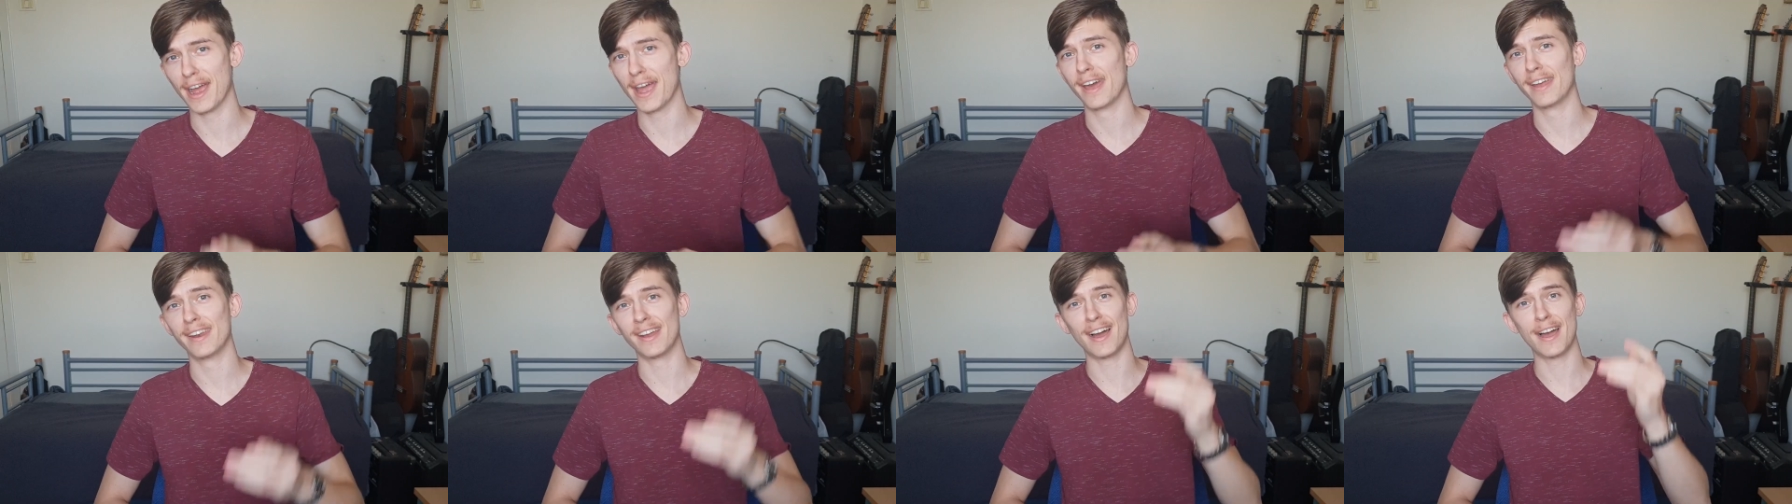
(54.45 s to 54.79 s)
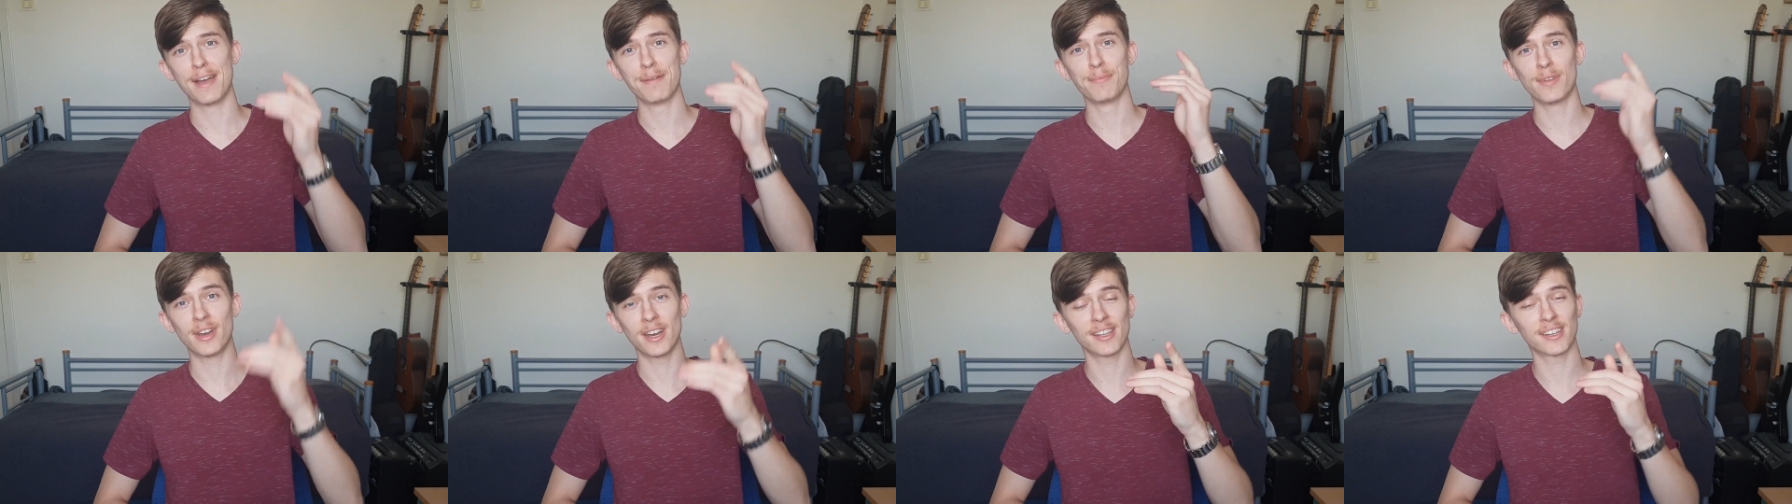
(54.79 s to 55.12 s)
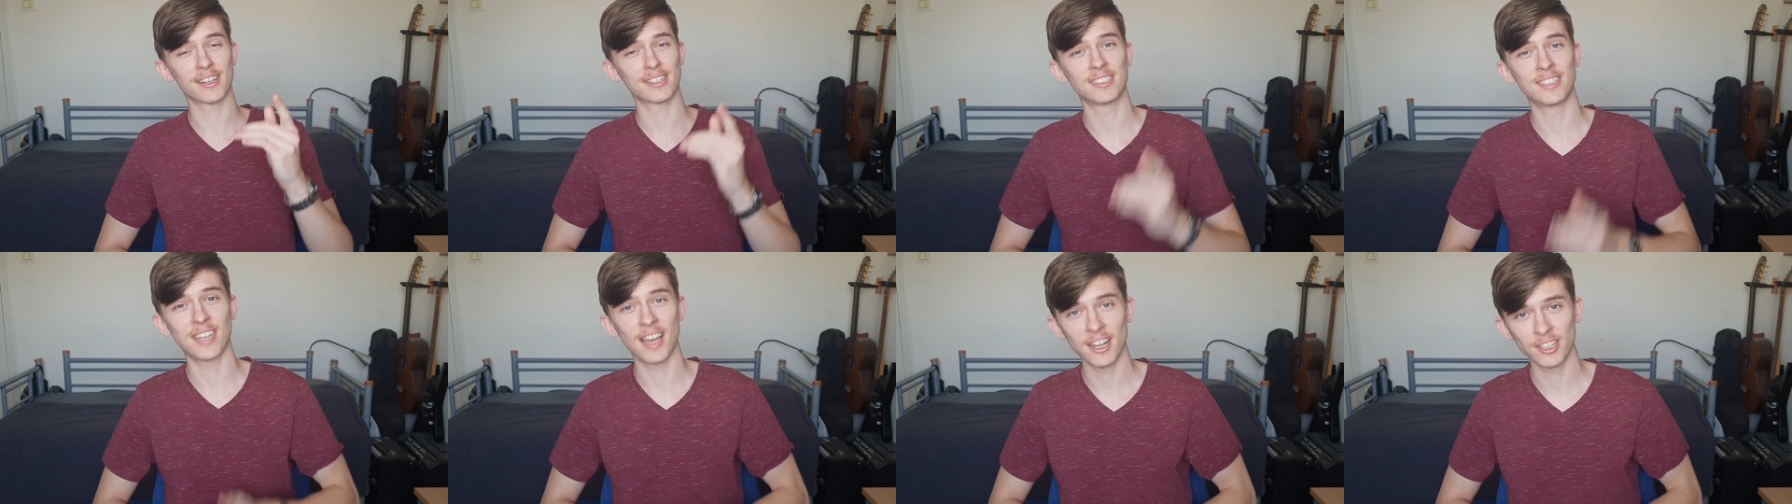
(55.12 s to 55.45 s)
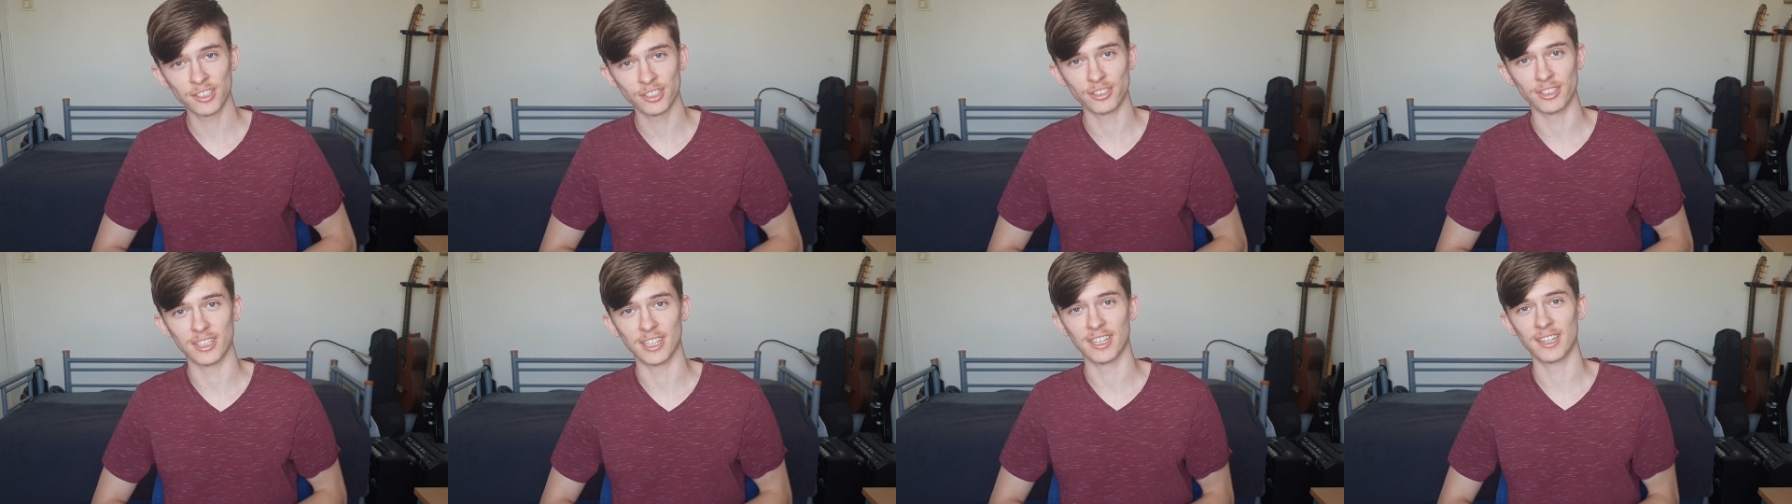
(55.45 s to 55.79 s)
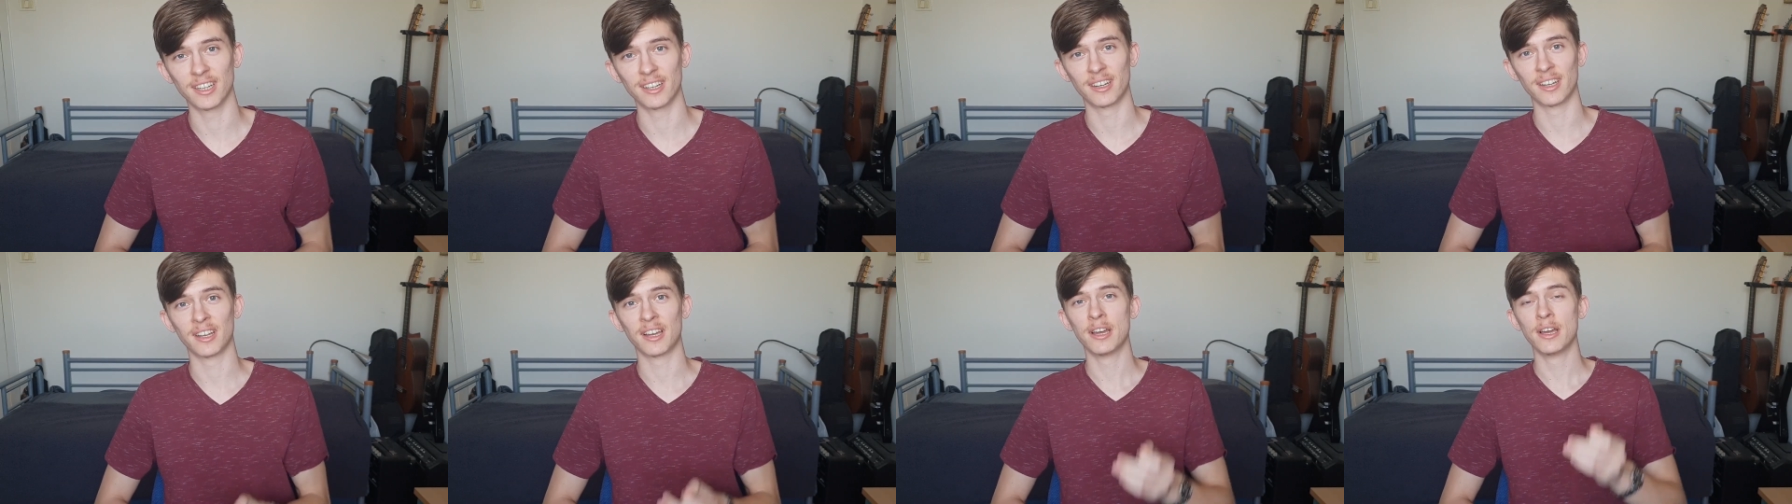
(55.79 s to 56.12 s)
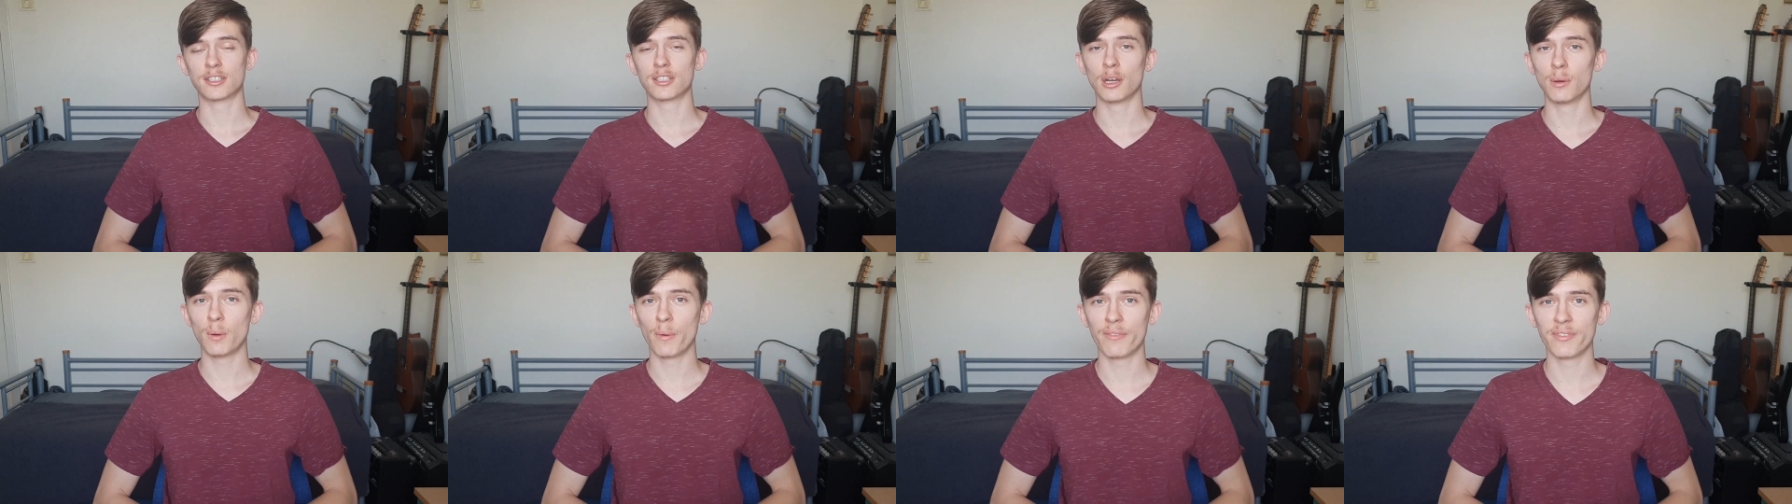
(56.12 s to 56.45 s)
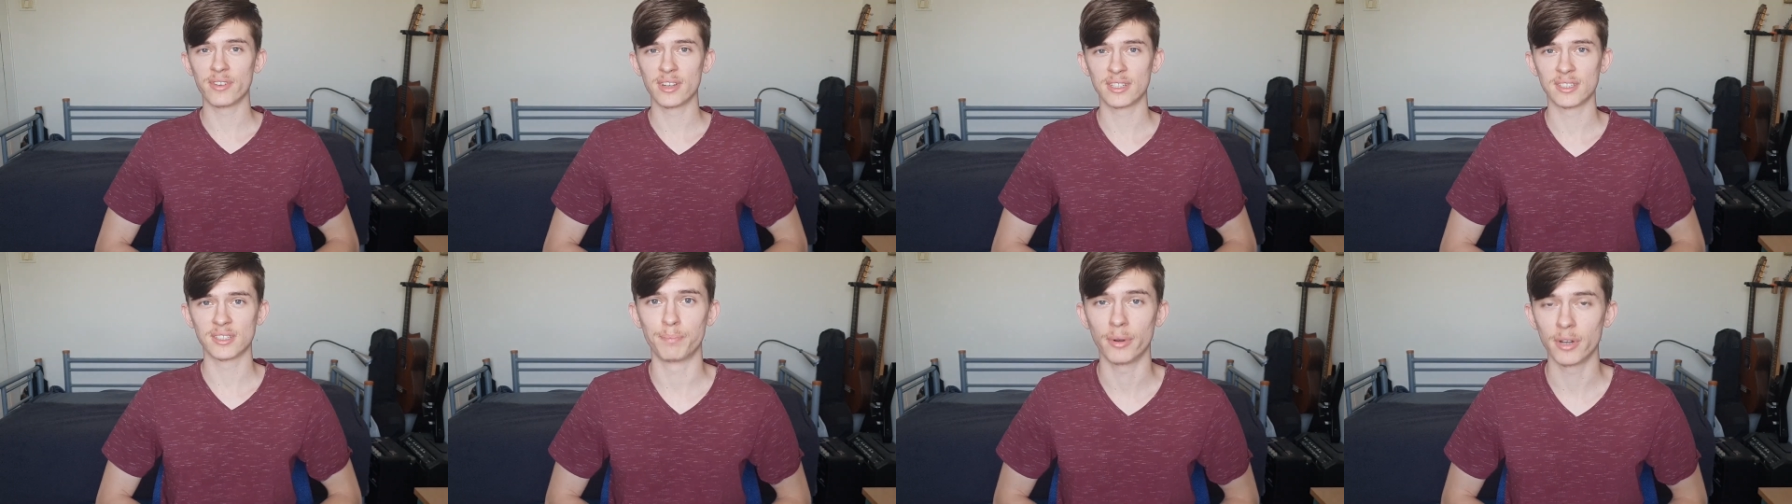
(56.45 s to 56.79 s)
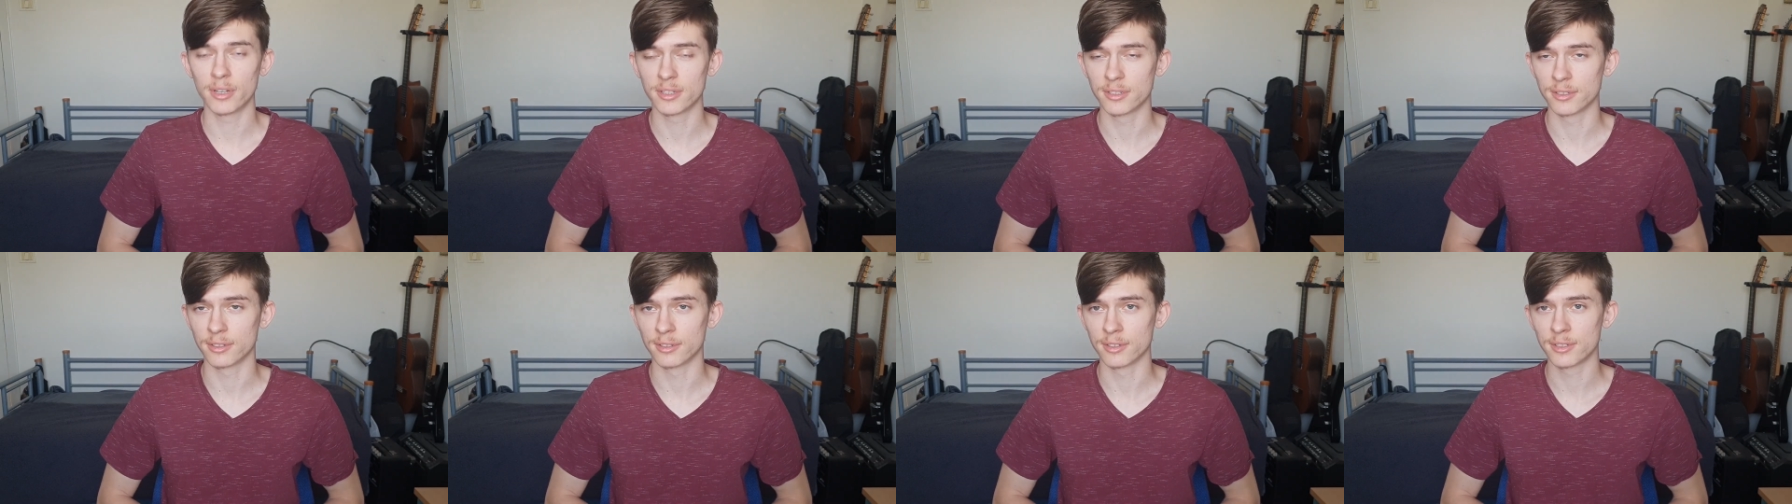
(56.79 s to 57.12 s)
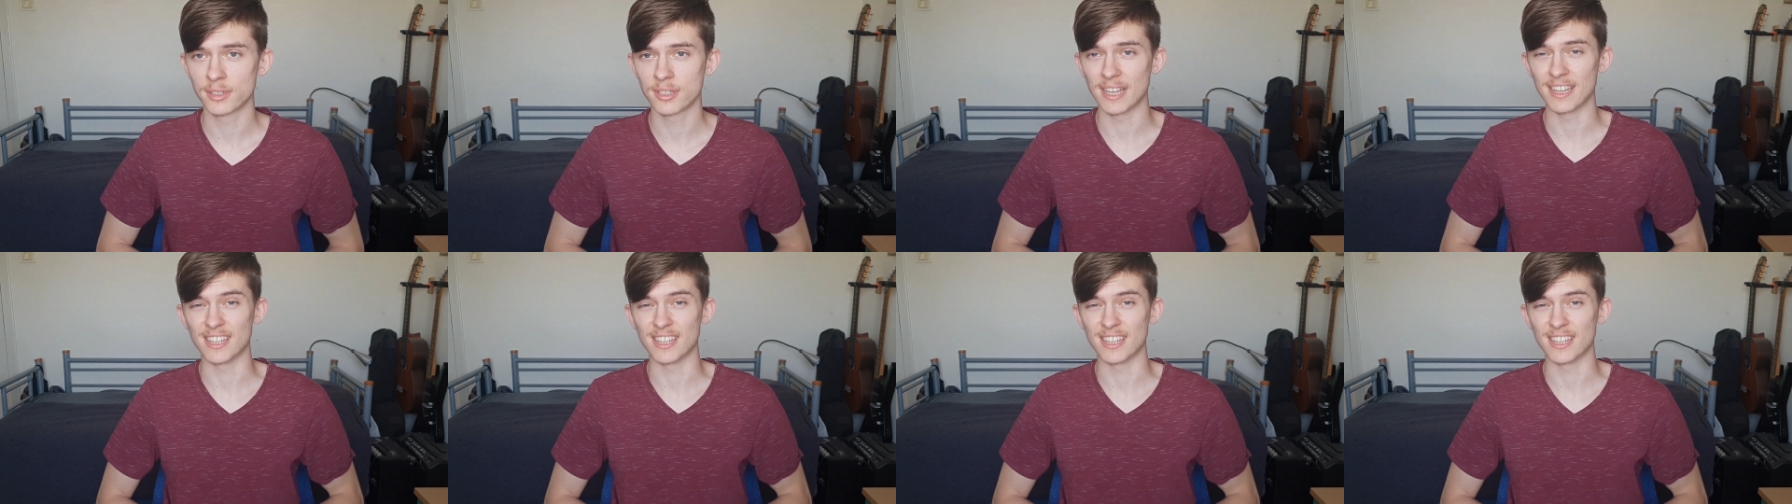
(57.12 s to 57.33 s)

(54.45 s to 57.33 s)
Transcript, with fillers: And I'm not exaggerating. Some of his puzzles,